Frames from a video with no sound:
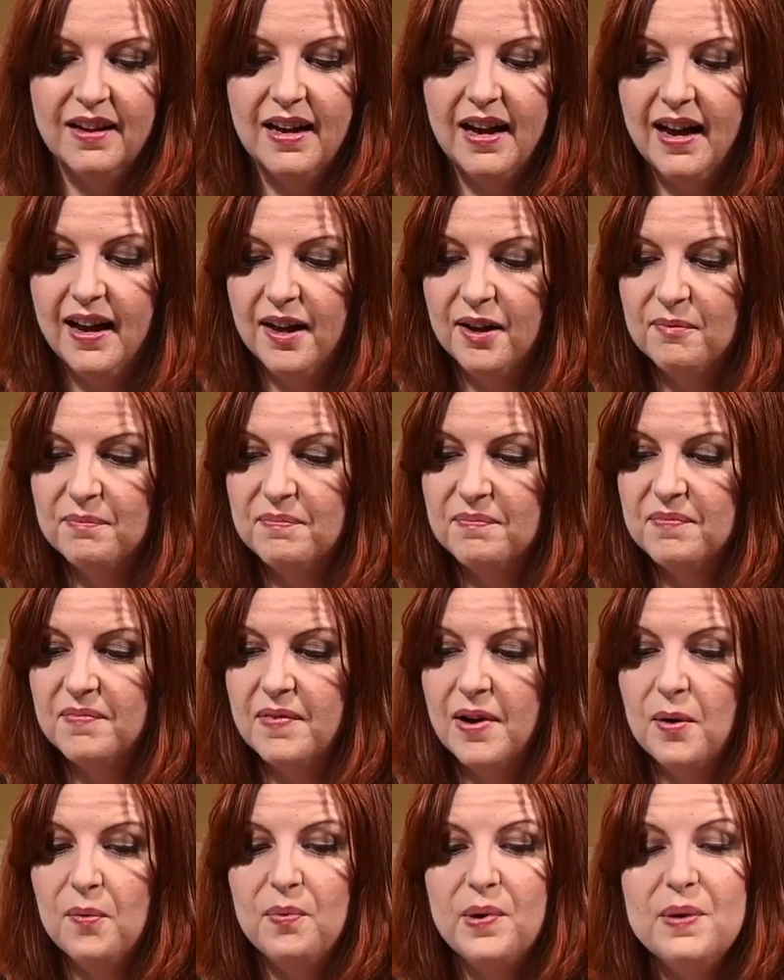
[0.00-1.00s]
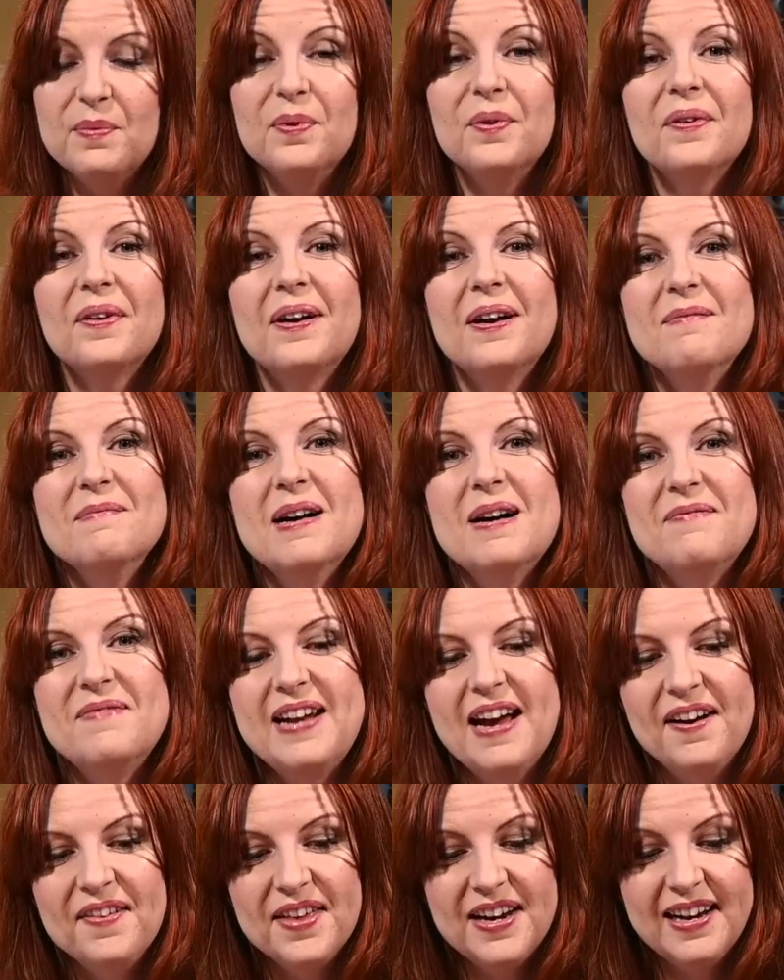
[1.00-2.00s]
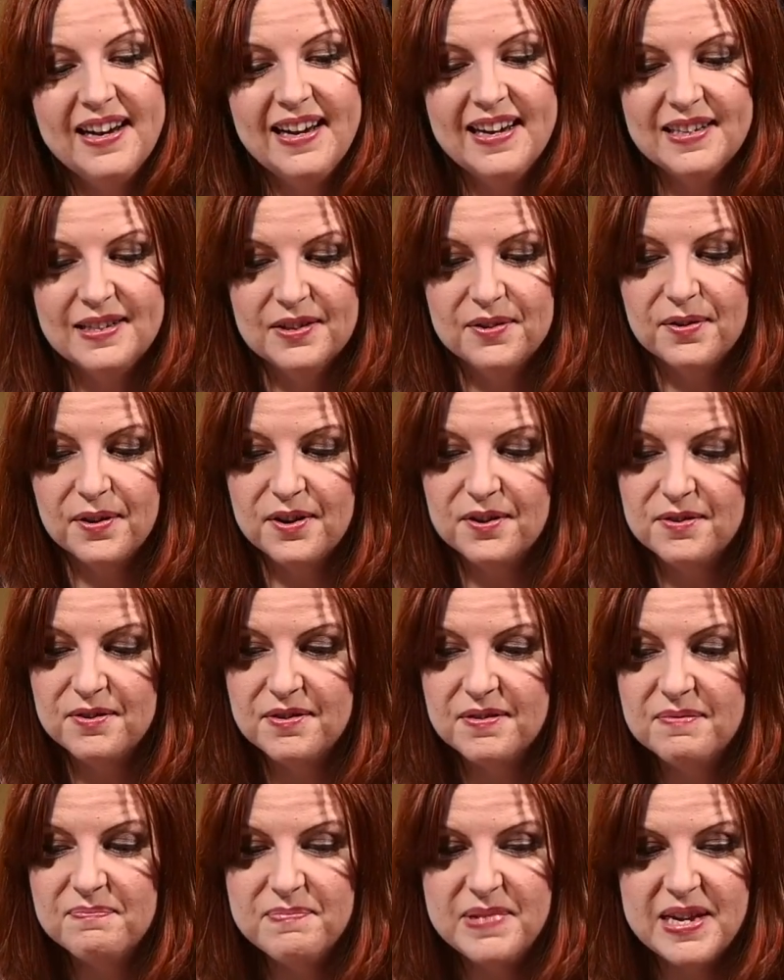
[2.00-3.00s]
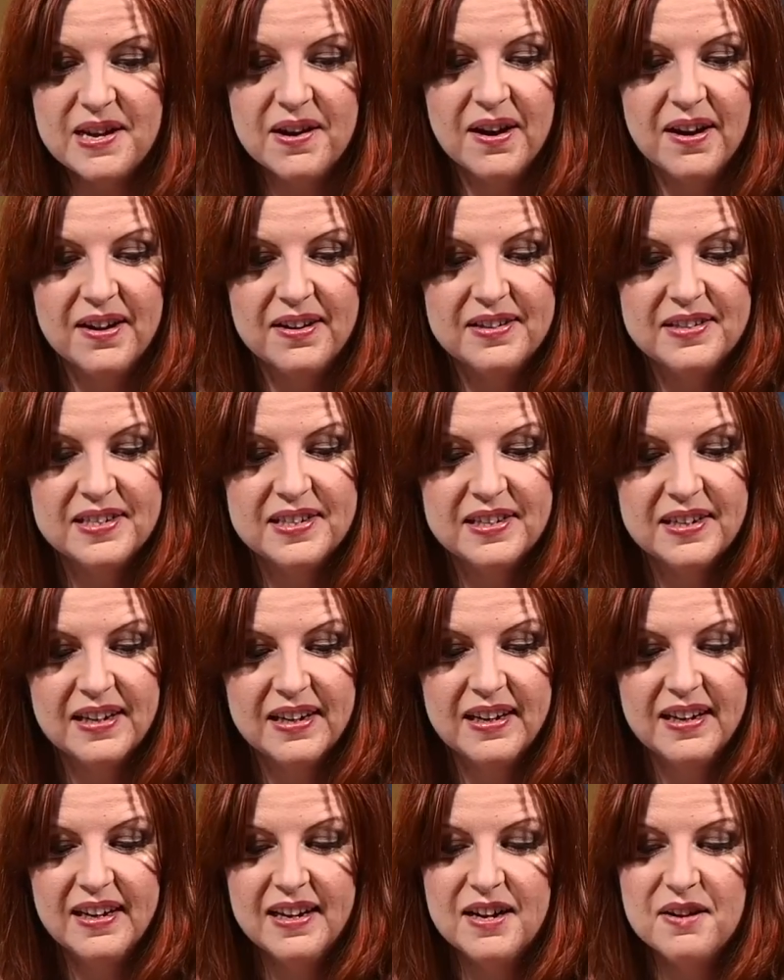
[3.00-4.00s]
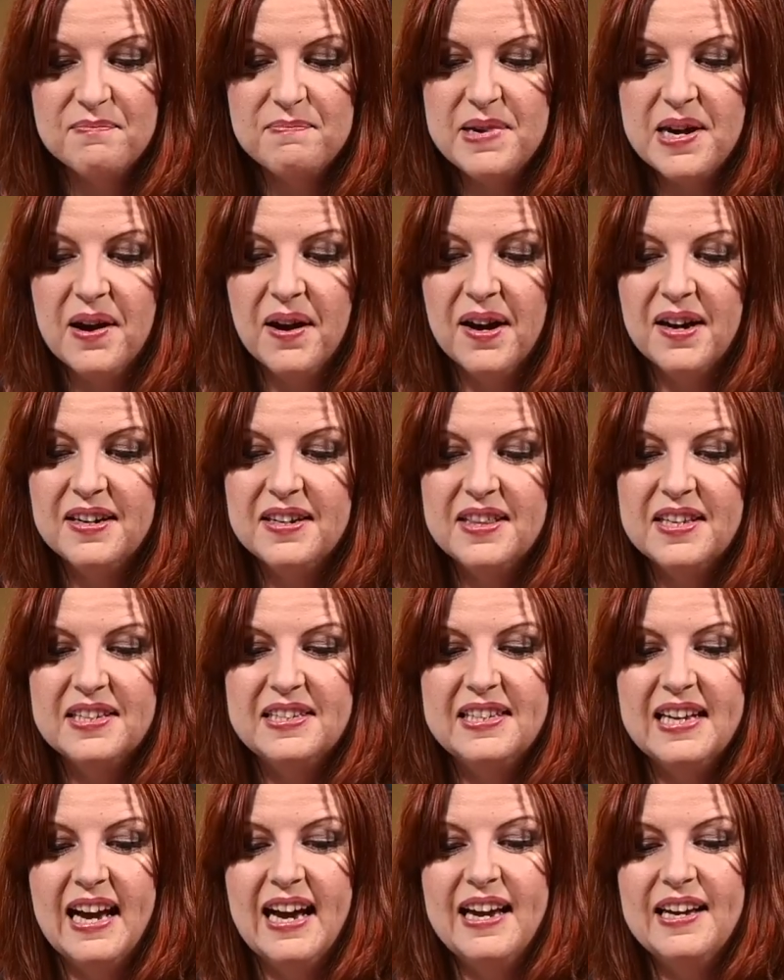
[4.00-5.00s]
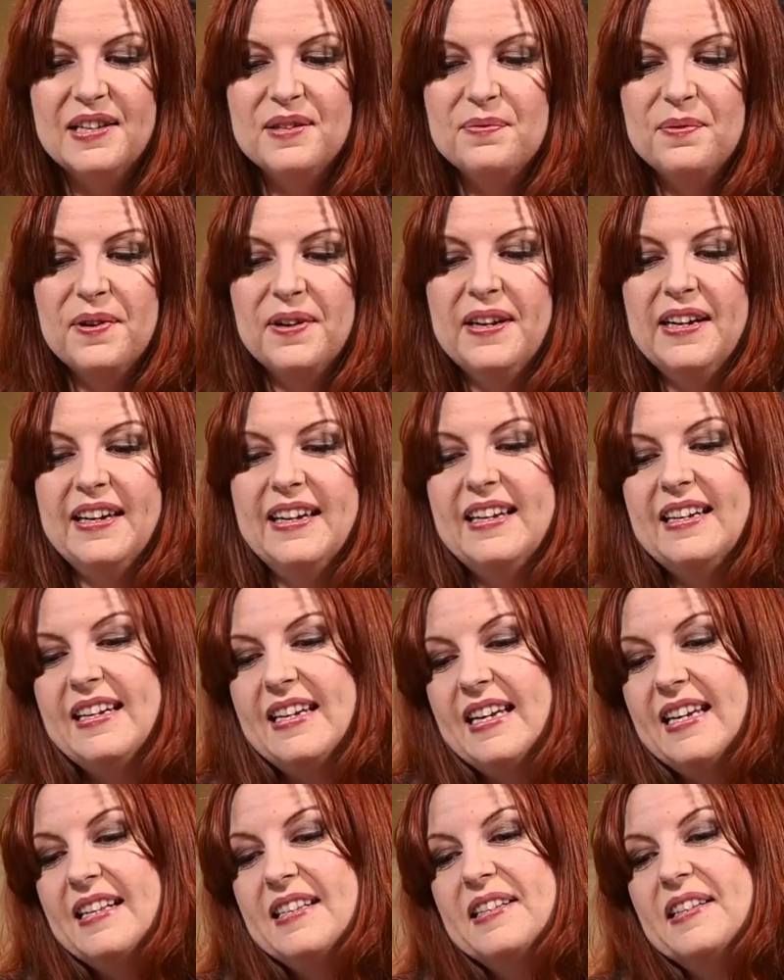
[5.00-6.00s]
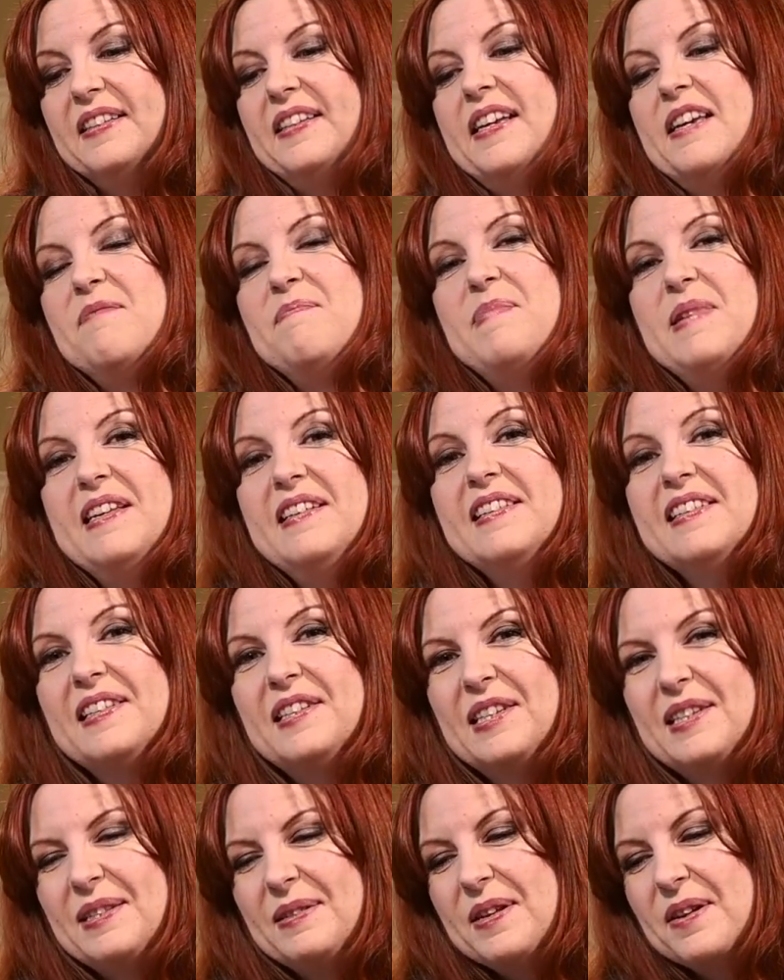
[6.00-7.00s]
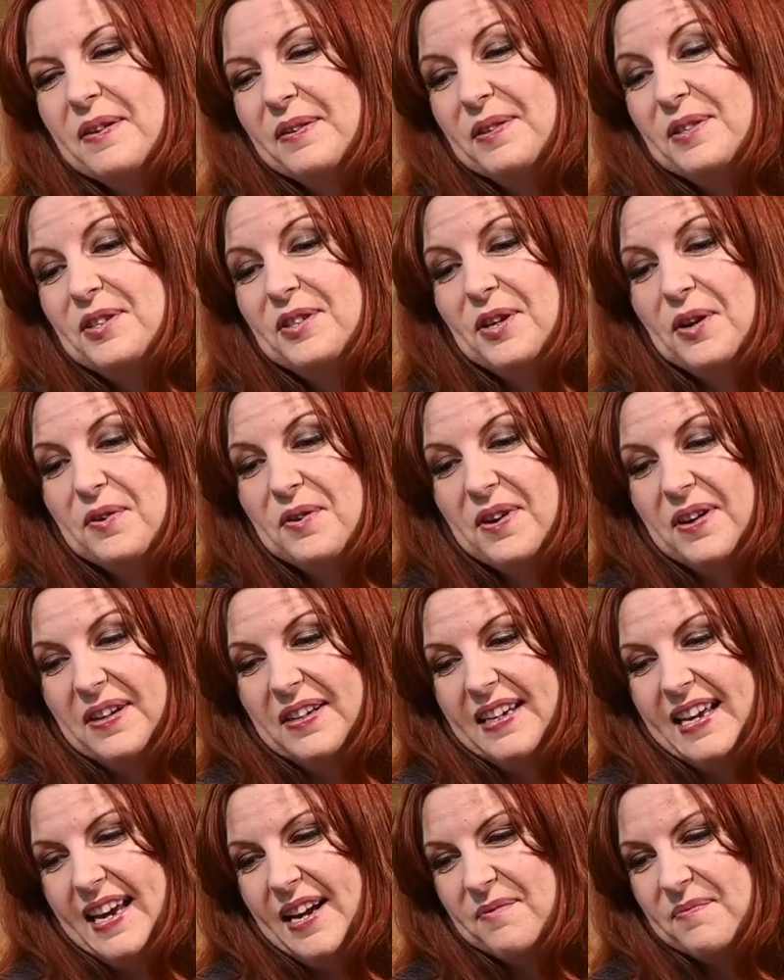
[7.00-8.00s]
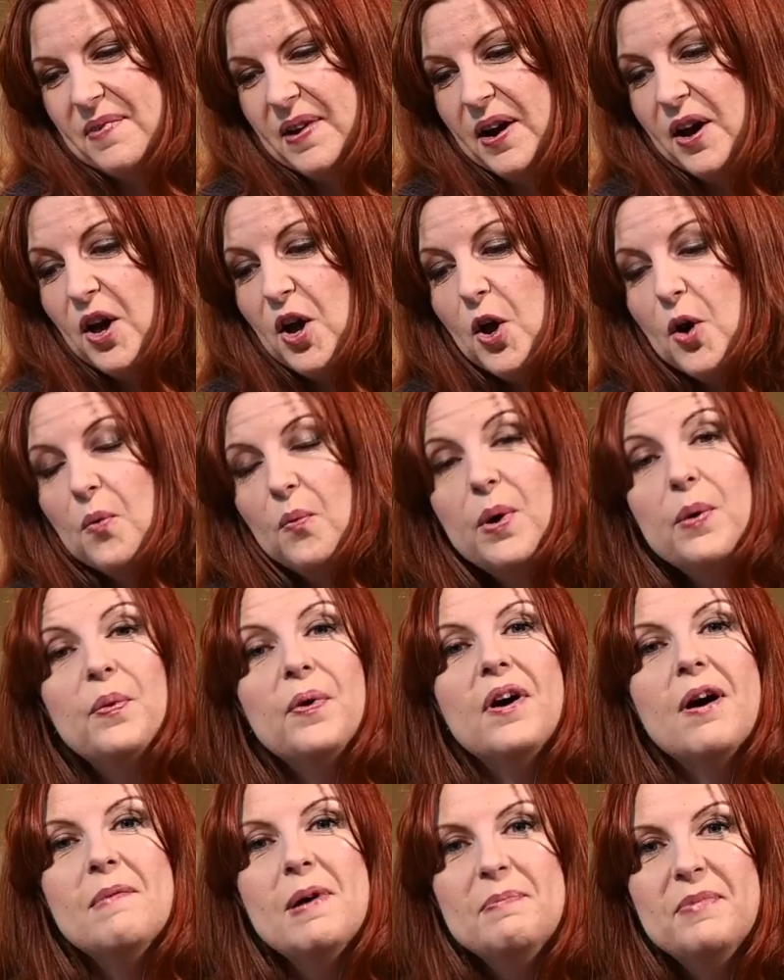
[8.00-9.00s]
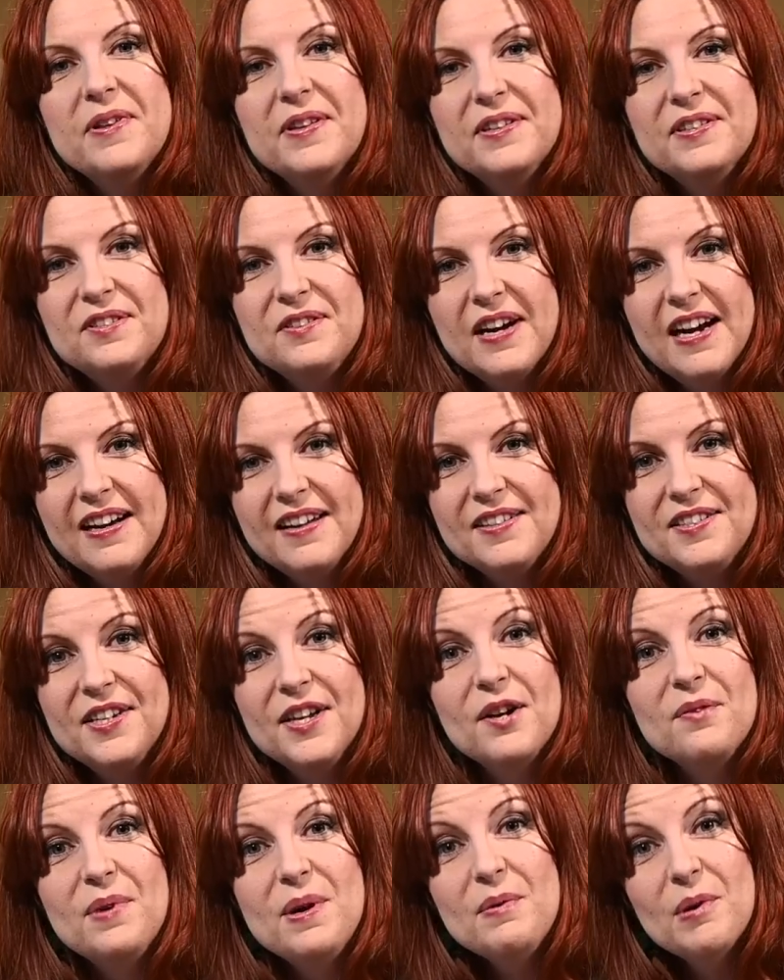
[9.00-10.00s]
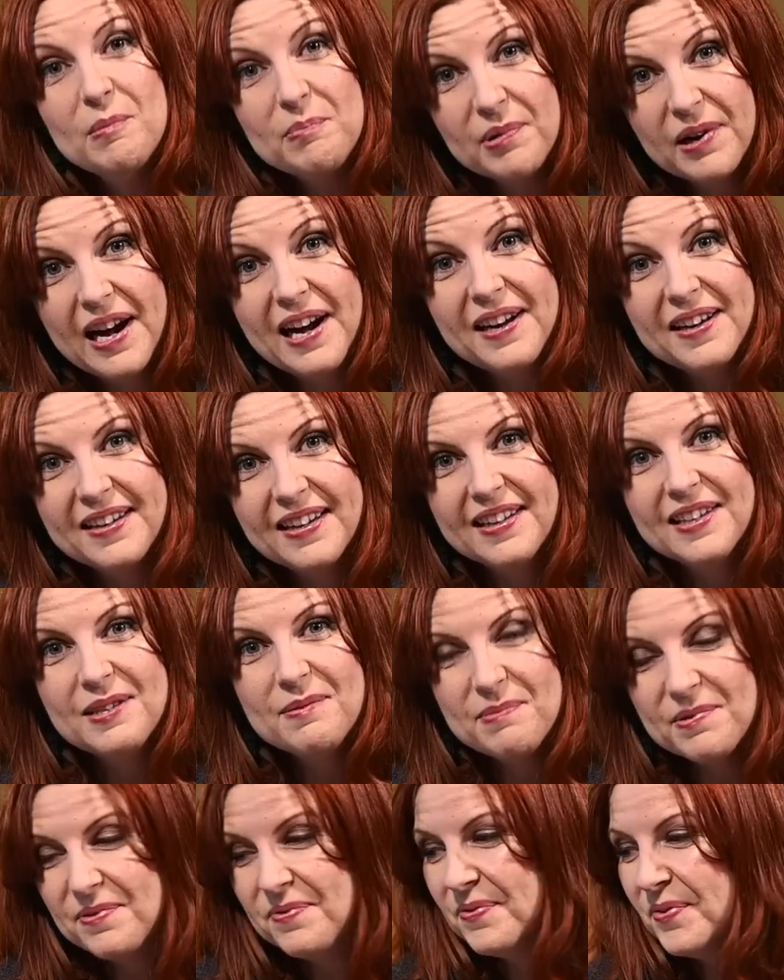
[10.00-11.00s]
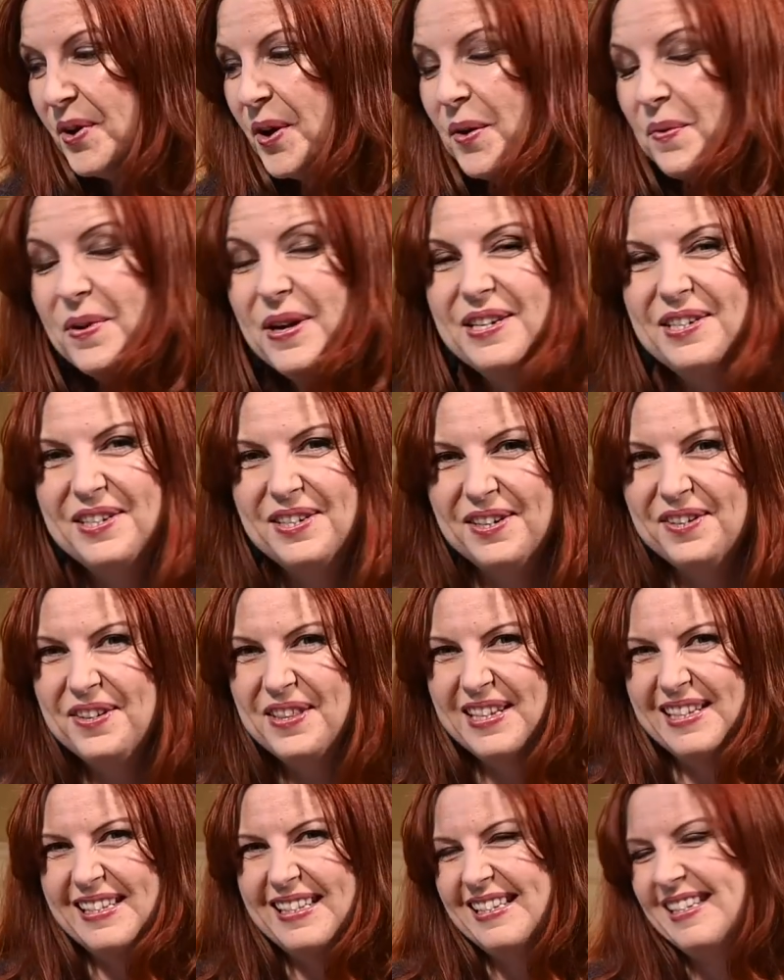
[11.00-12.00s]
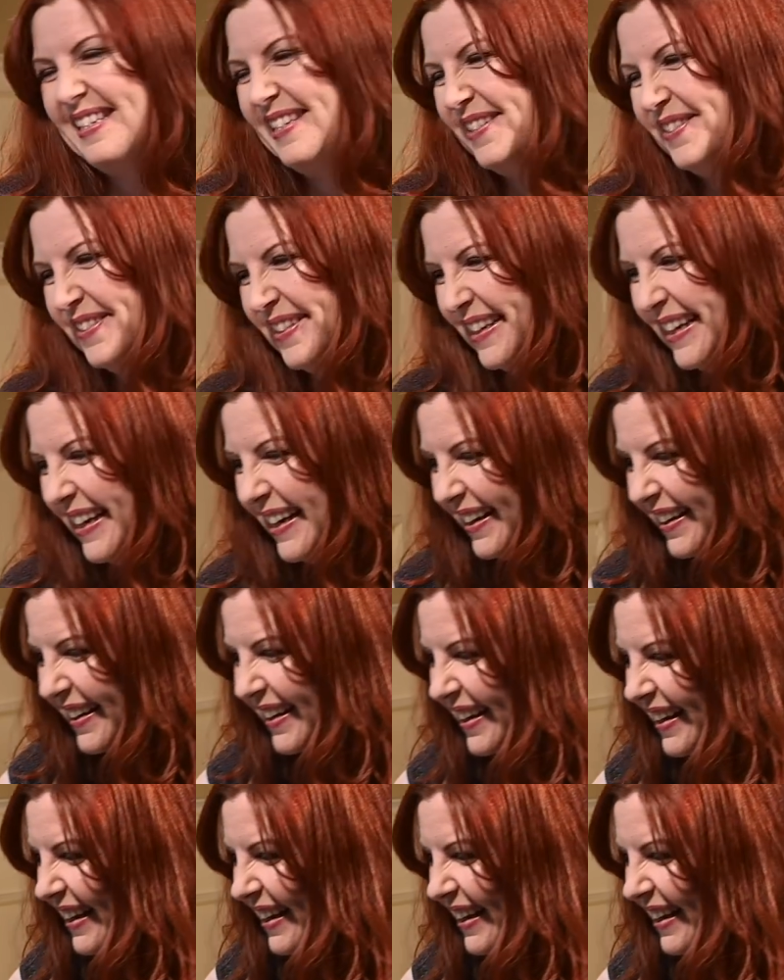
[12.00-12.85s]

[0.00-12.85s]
And we will come up, now that it has grown beyond the size where it can easily be shown on camera, we will come up with a strategy and we will practice before we show this to you again.